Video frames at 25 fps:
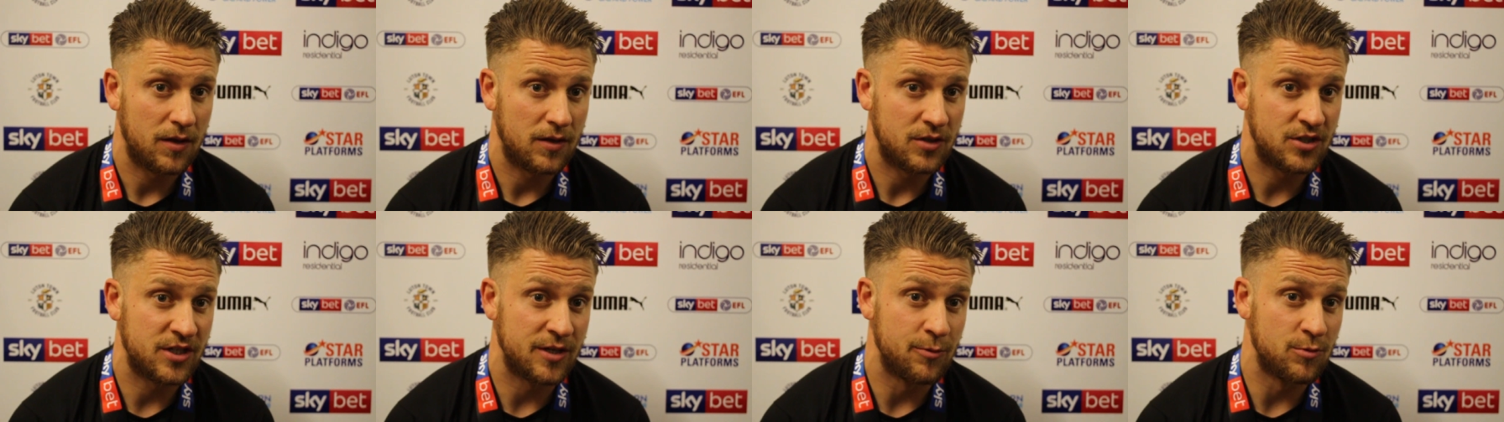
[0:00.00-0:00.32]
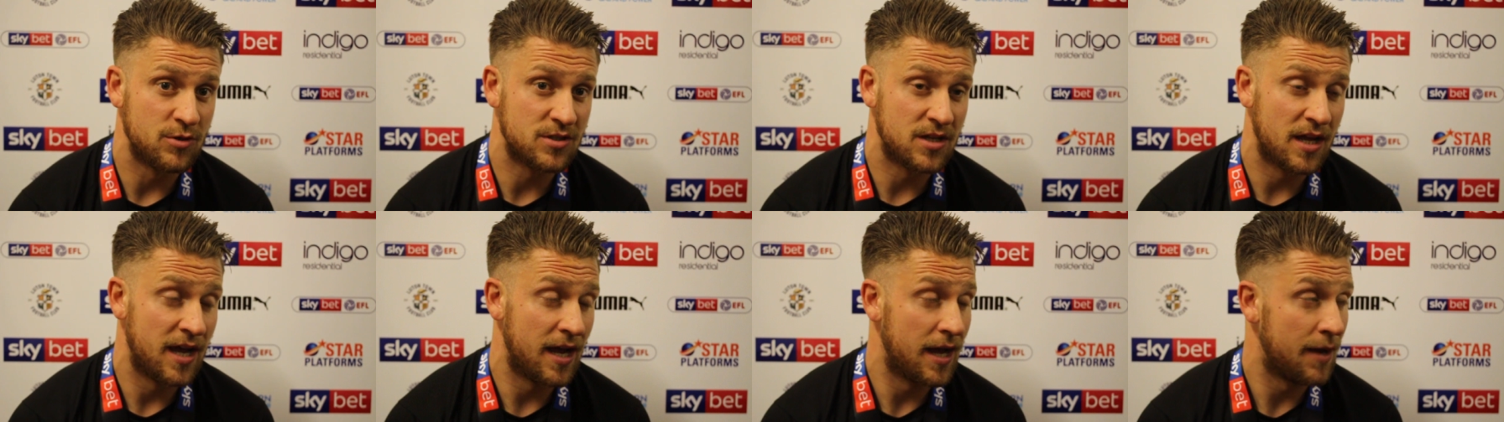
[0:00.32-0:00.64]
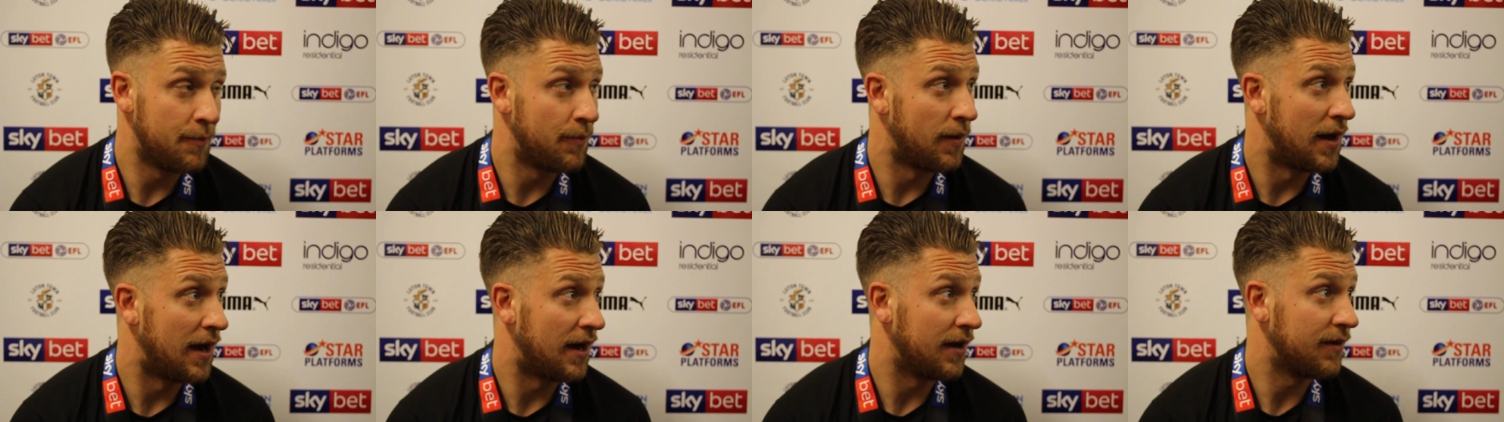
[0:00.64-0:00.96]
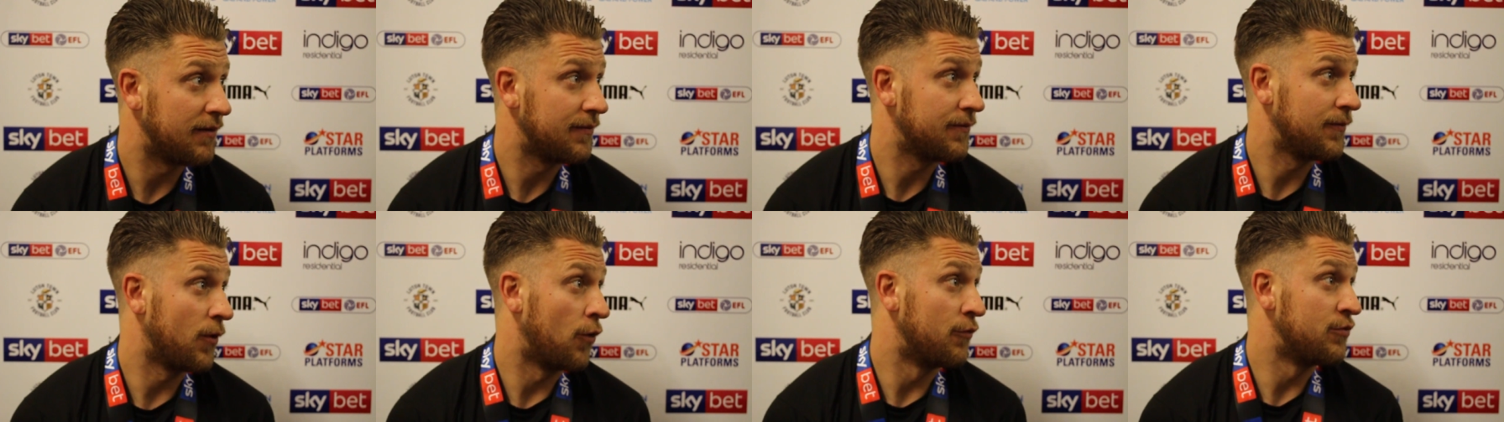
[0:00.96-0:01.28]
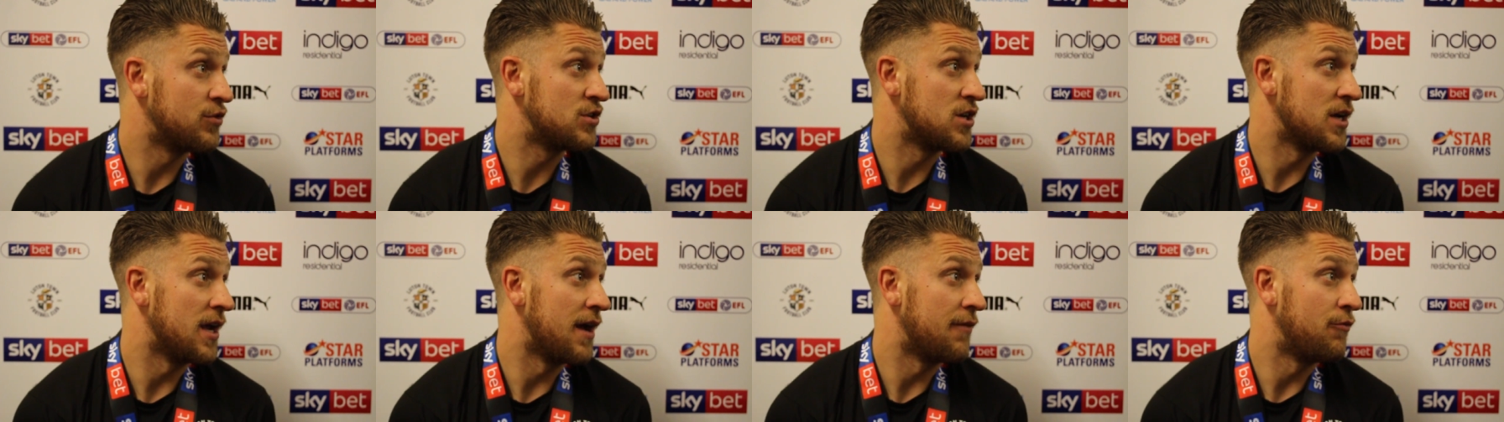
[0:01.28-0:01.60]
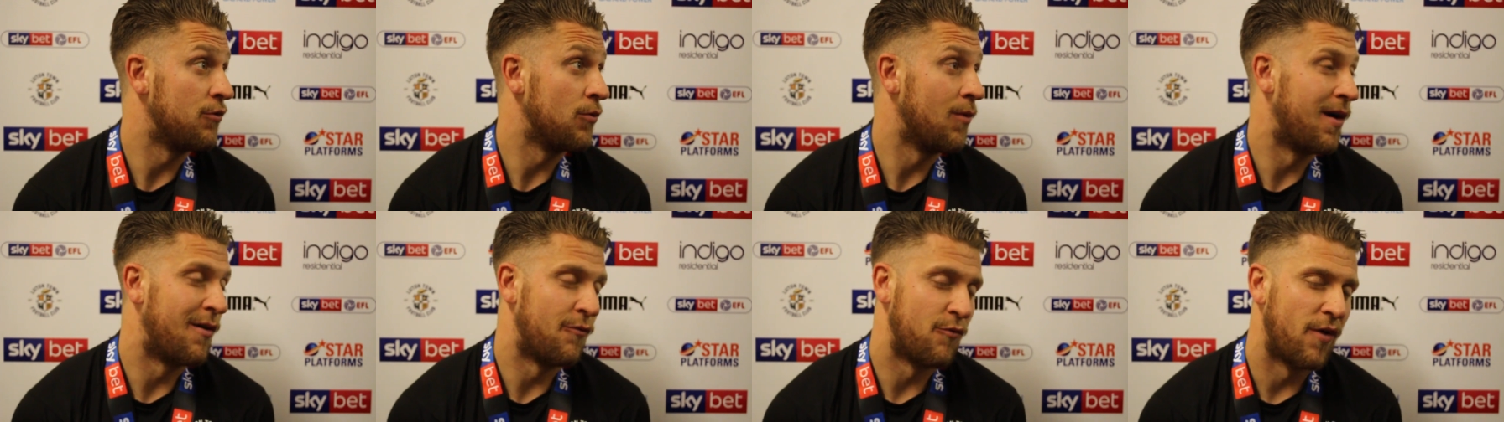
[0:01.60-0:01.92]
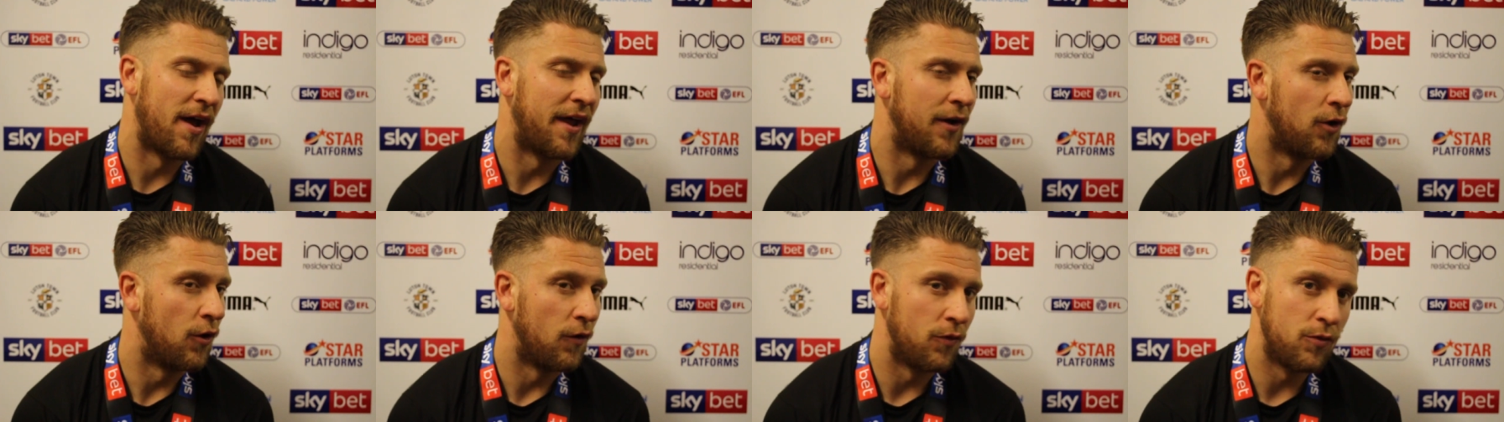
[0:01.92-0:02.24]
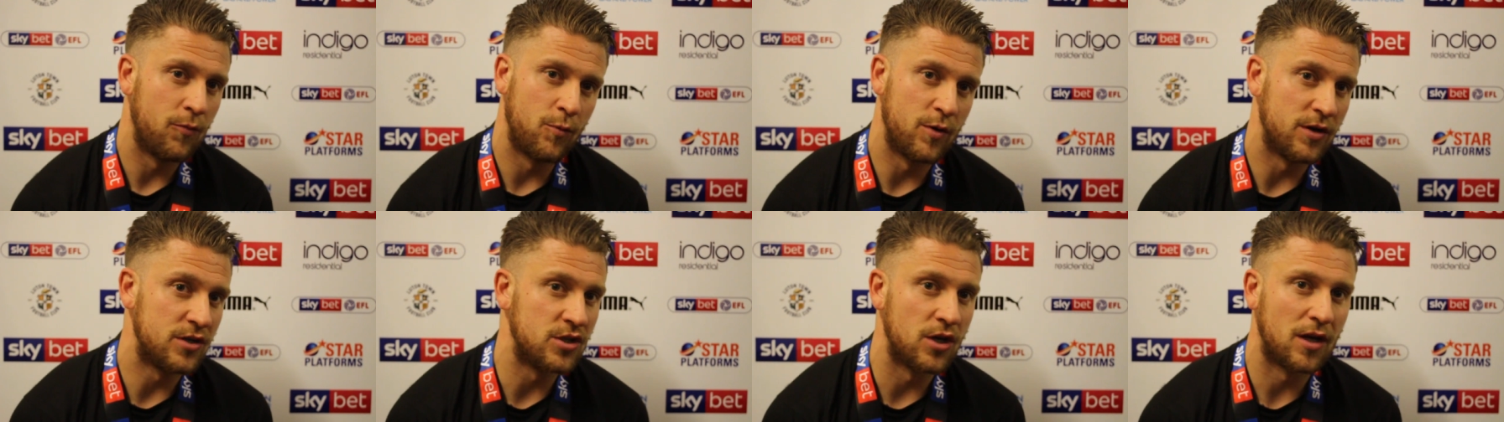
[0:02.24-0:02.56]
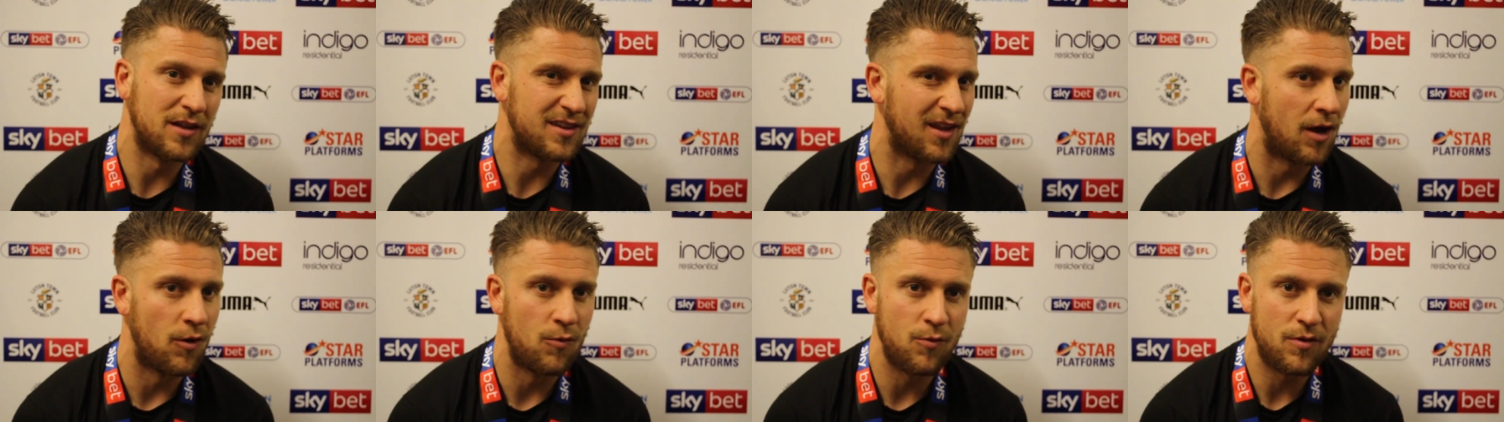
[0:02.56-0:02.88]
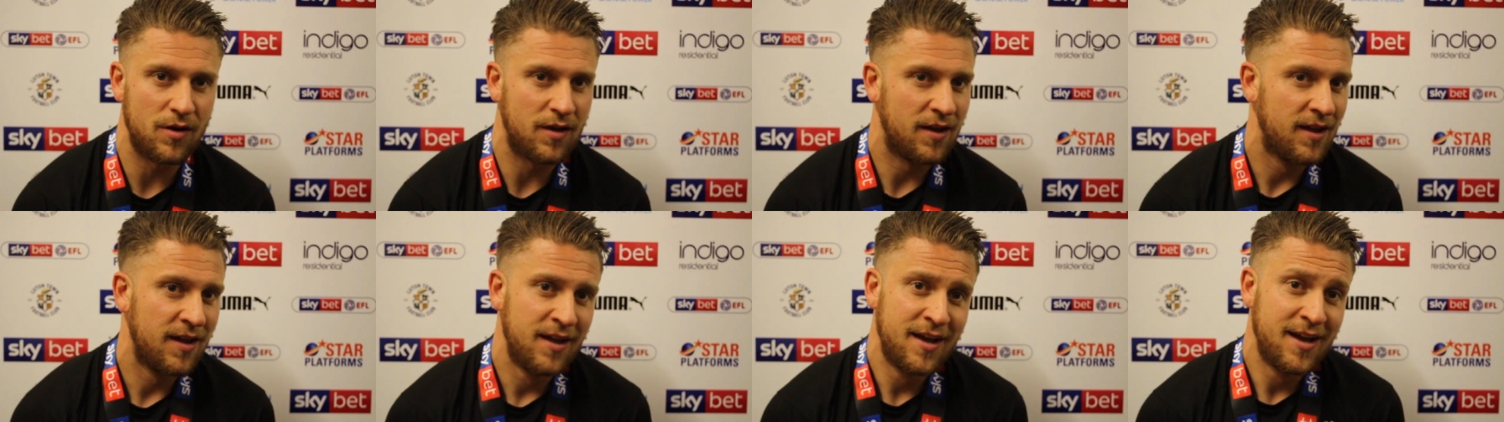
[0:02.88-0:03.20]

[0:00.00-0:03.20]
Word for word: she was there, but obviously everyone ran on, which I don't,